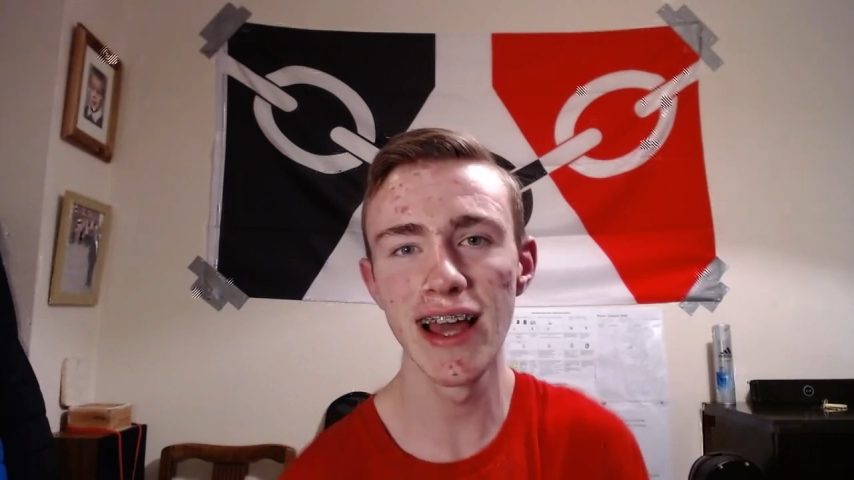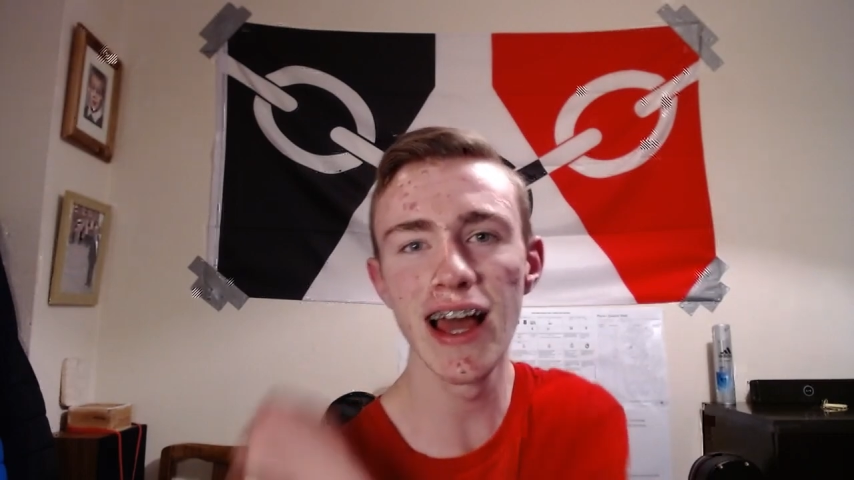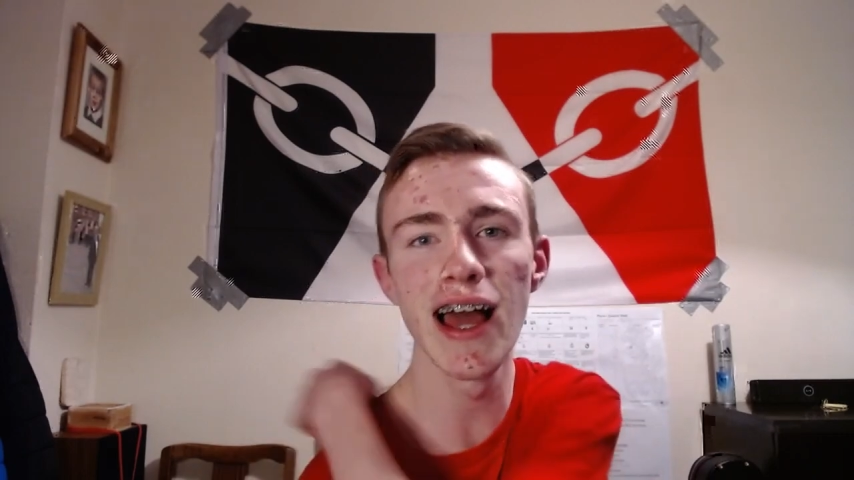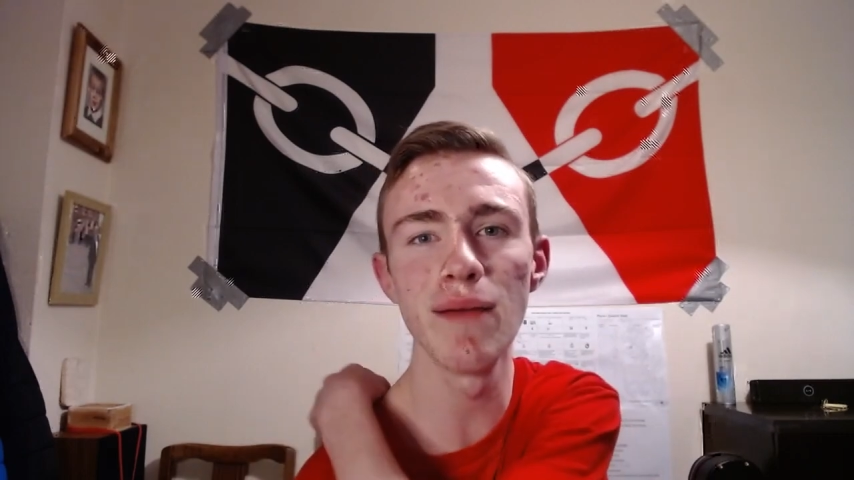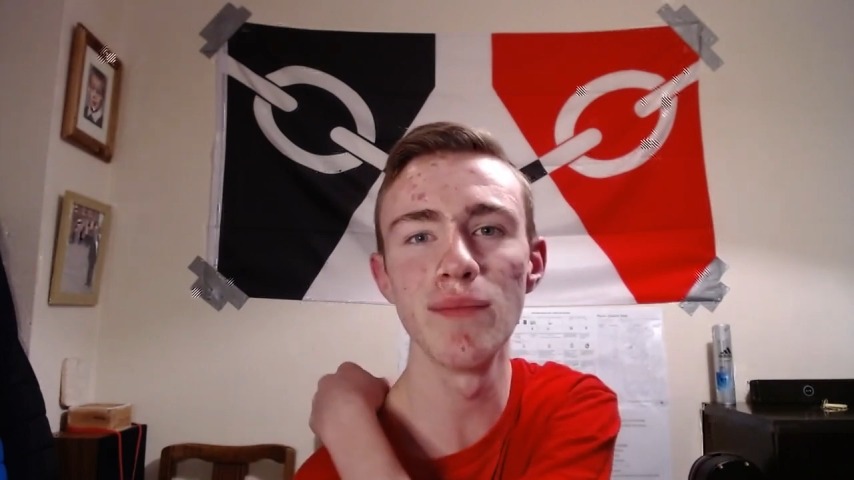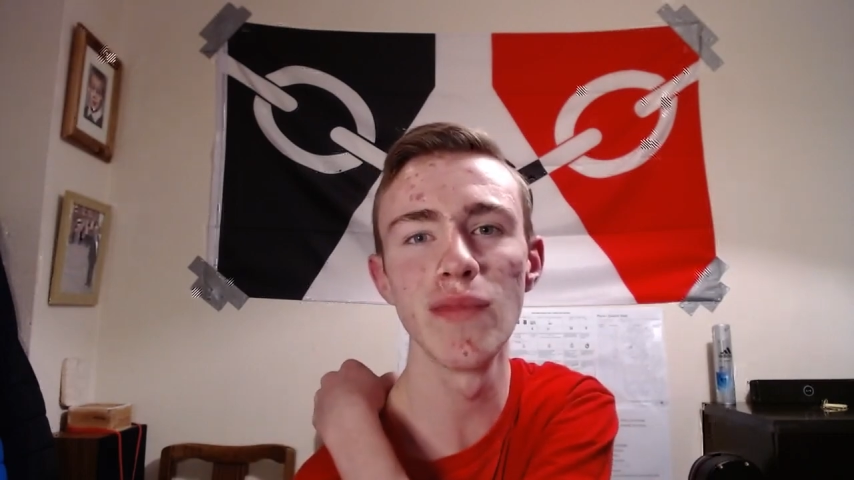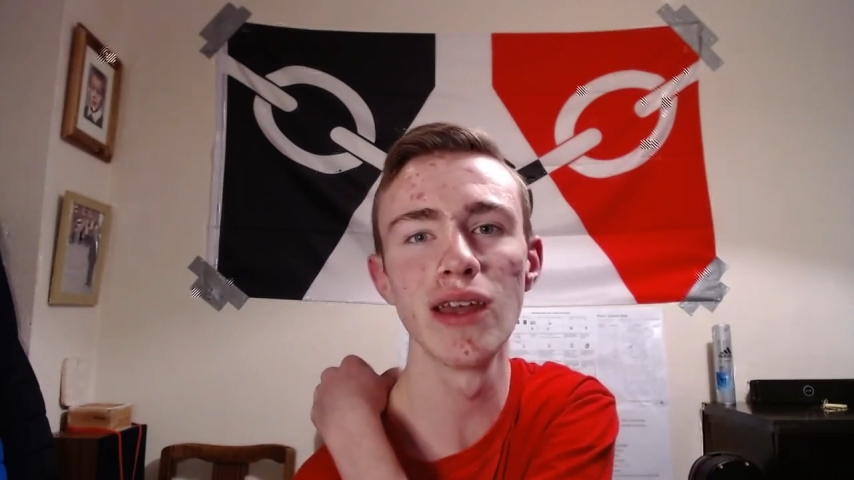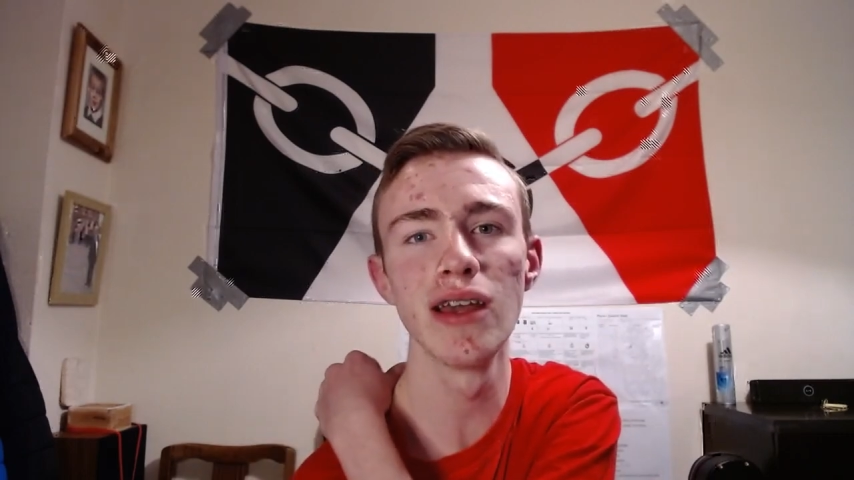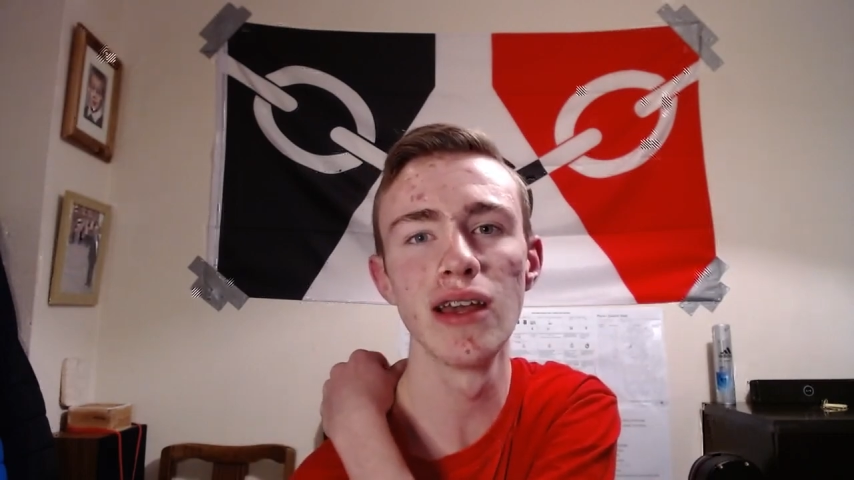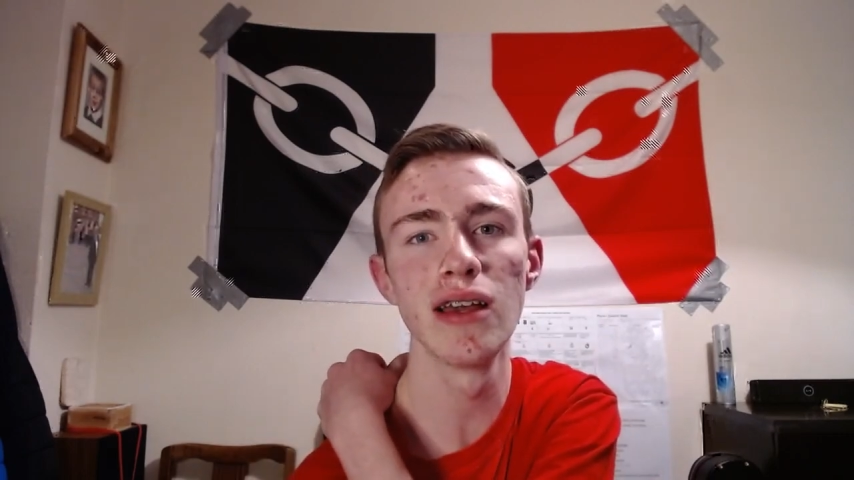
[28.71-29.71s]
Um,
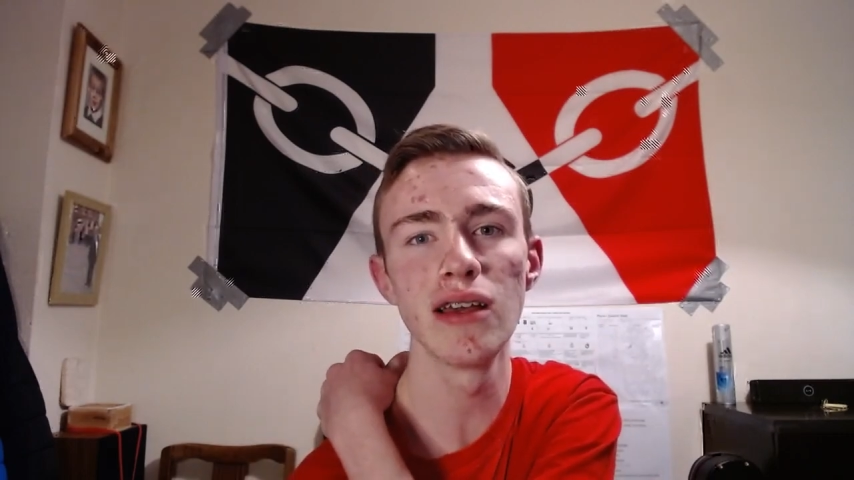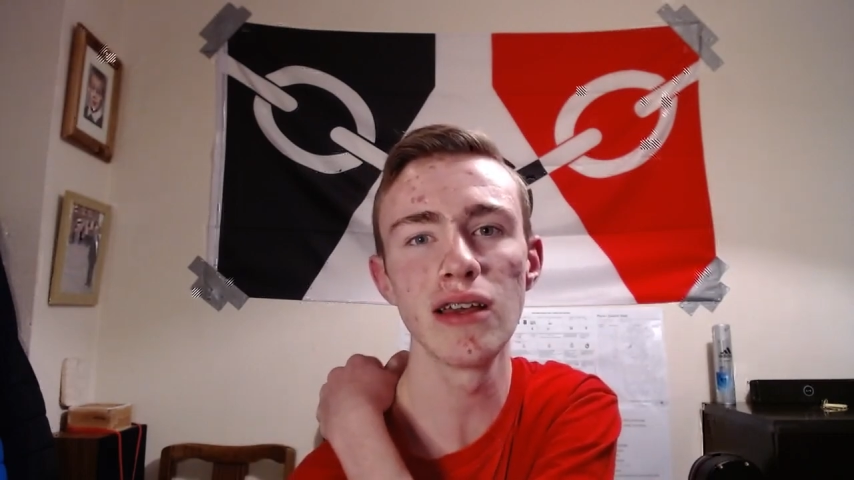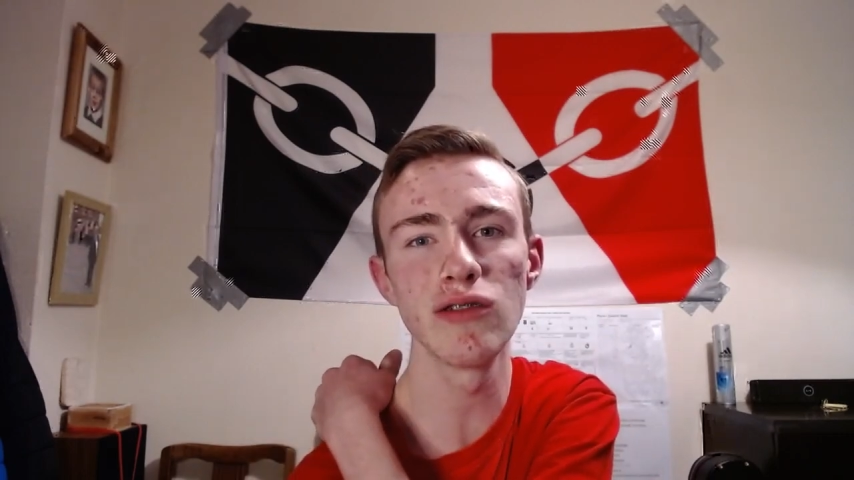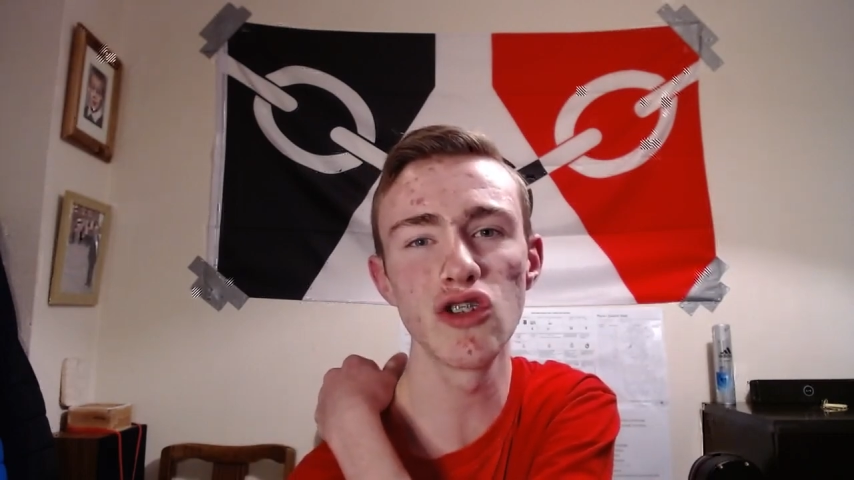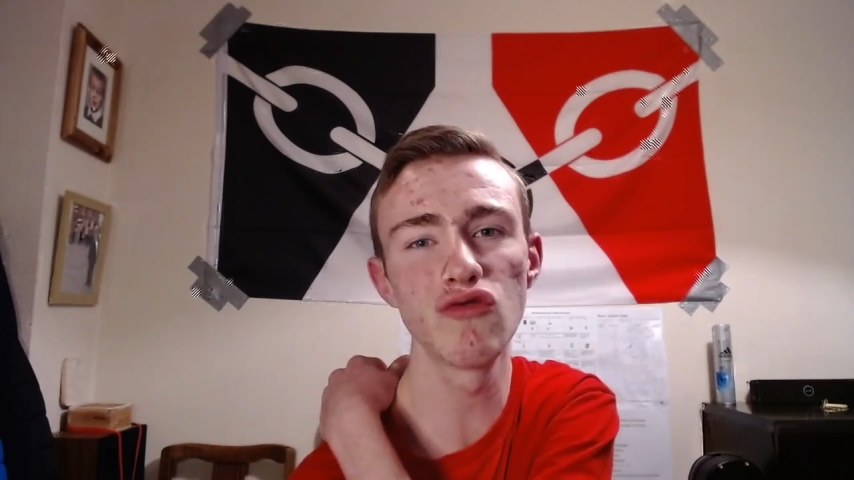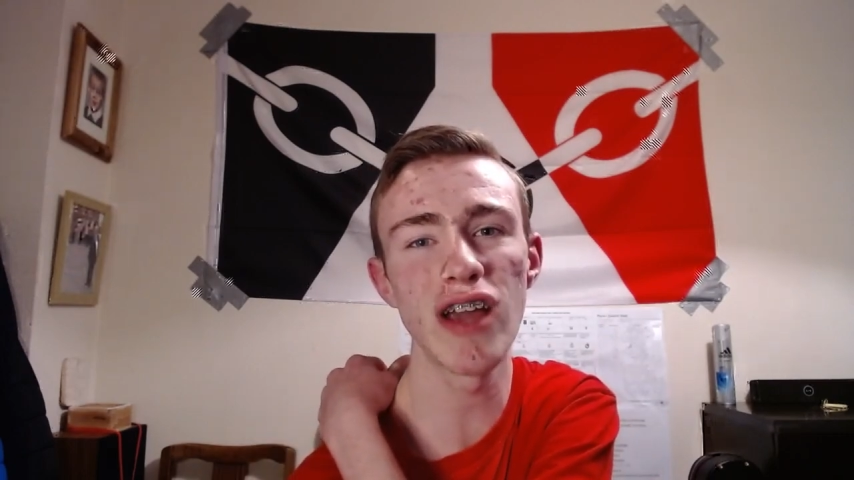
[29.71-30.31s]
just